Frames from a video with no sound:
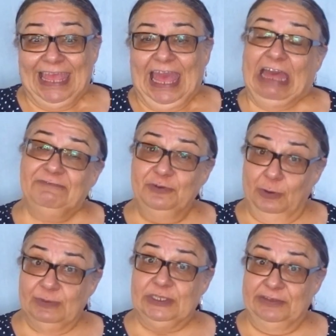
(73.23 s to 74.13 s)
After
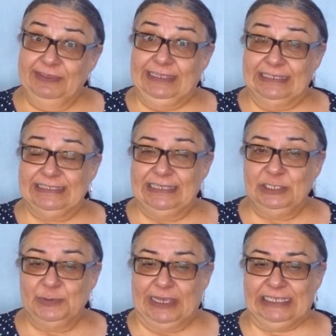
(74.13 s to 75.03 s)
observing the
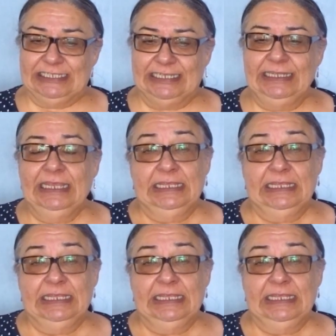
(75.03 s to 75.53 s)
situation,